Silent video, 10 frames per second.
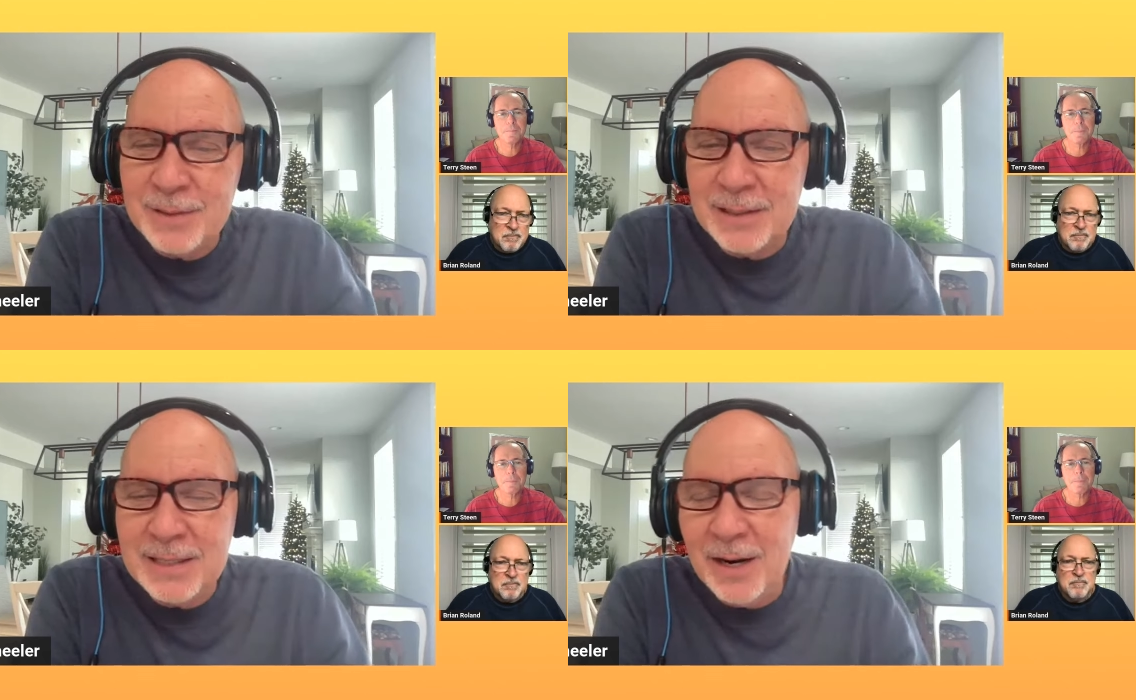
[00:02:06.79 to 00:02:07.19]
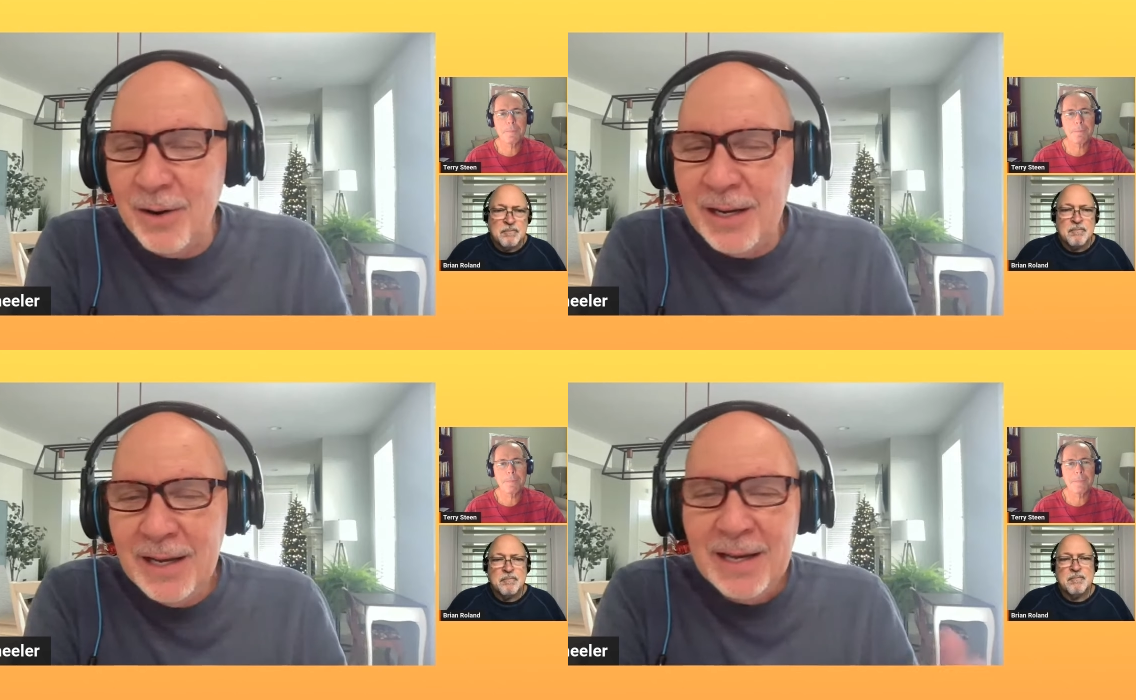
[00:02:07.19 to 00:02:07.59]
Speaker 1: And
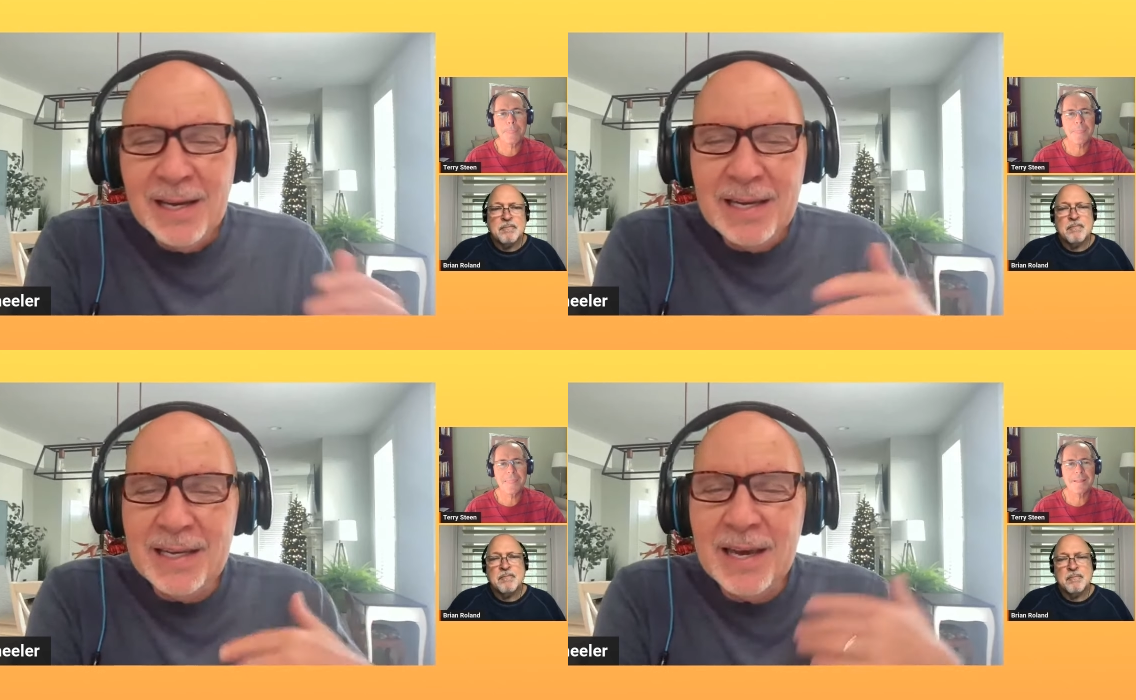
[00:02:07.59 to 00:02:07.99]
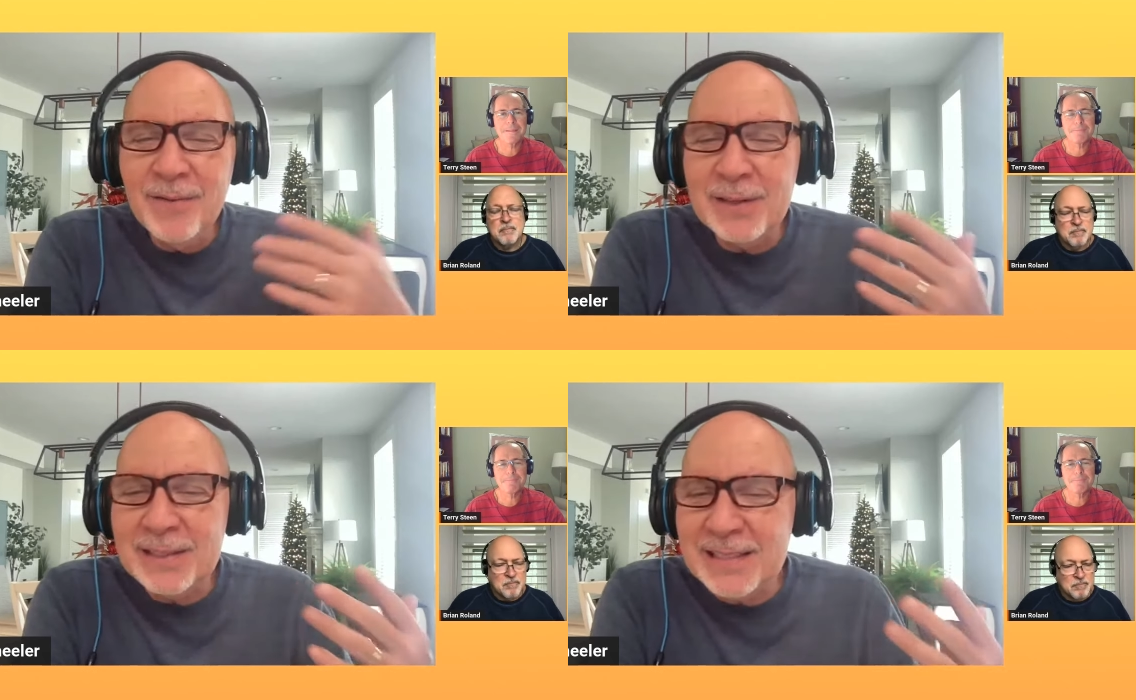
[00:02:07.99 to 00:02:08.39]
Terry, he
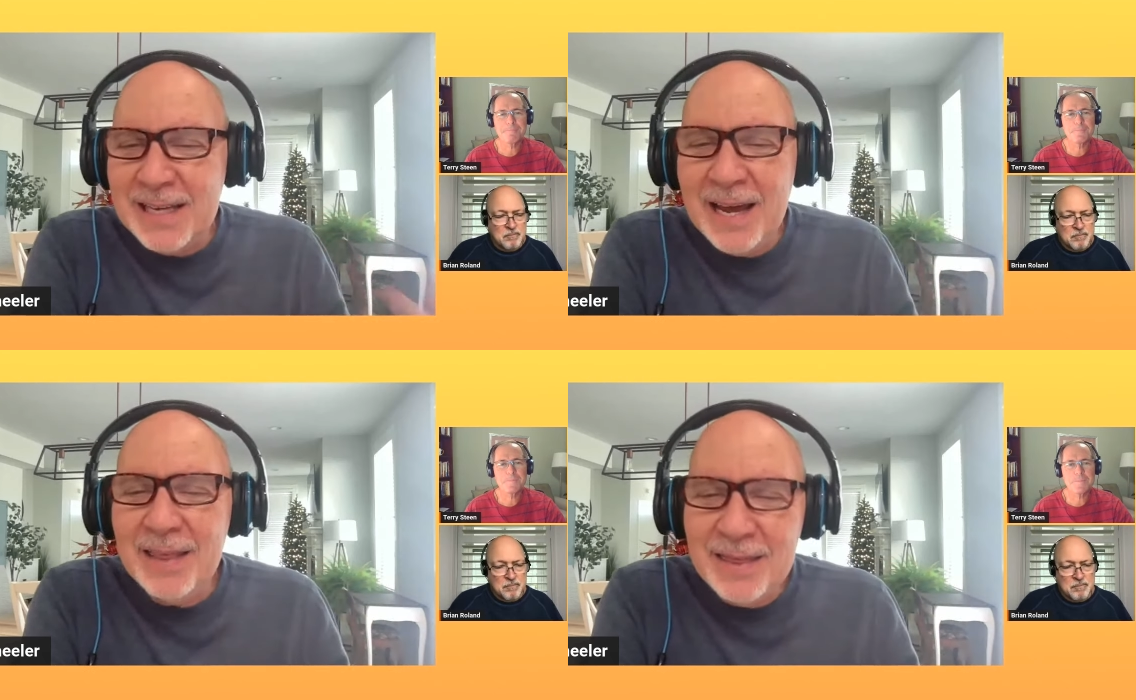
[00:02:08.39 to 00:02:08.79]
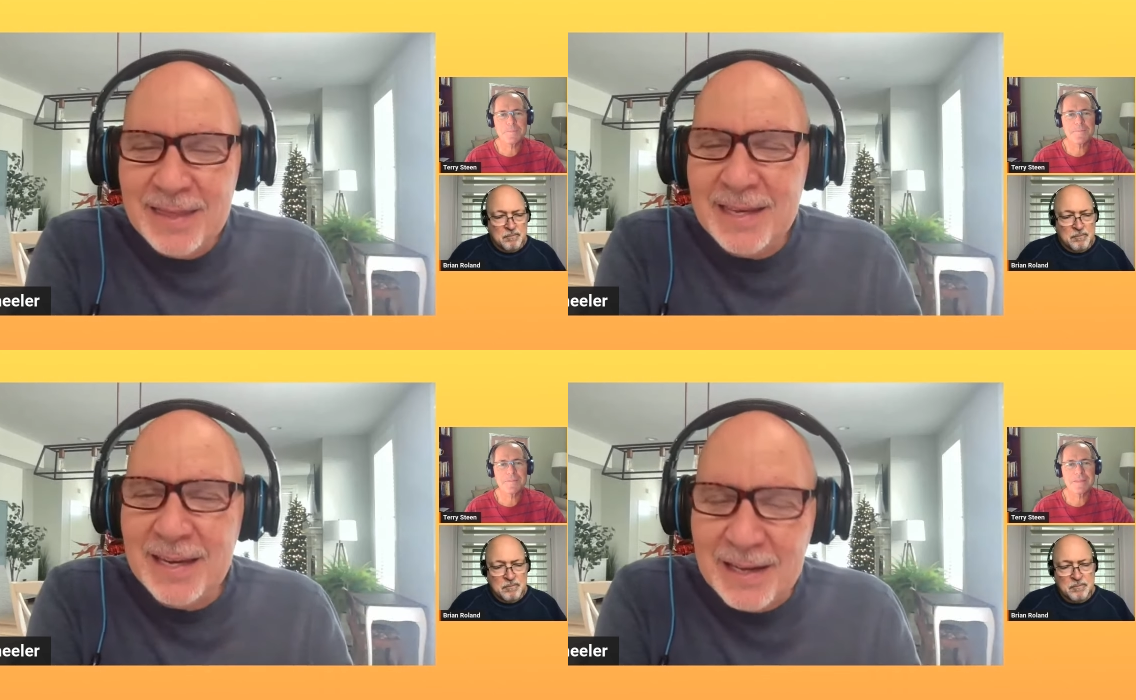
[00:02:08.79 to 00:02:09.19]
gave us 10
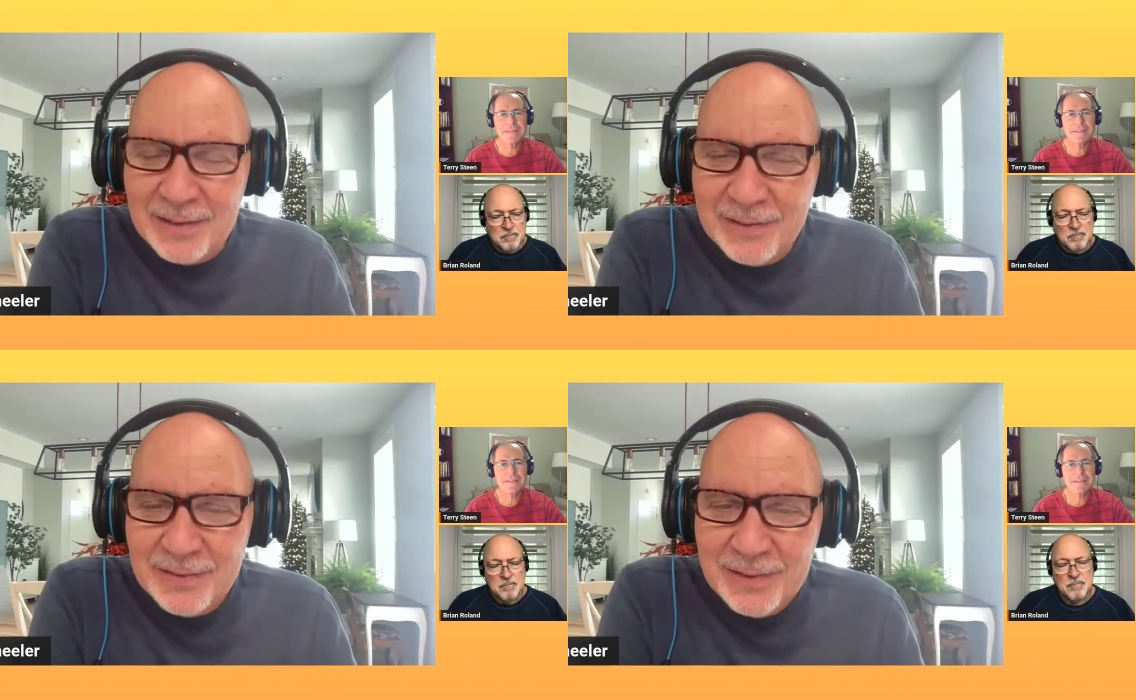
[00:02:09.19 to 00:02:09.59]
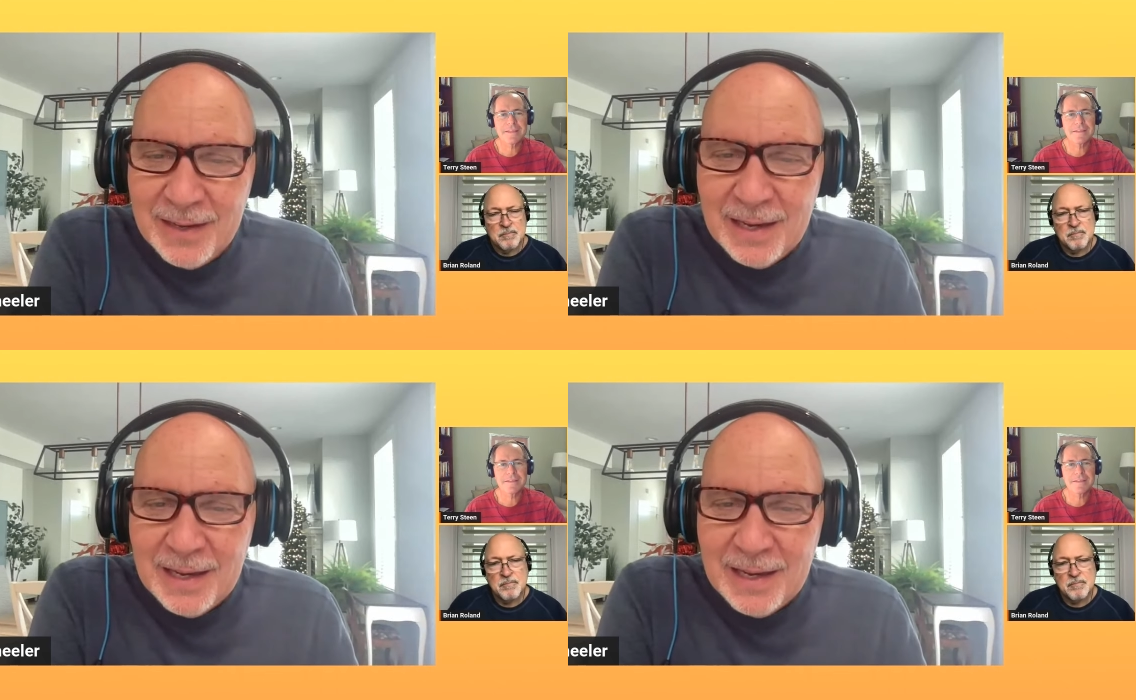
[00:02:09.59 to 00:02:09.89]
things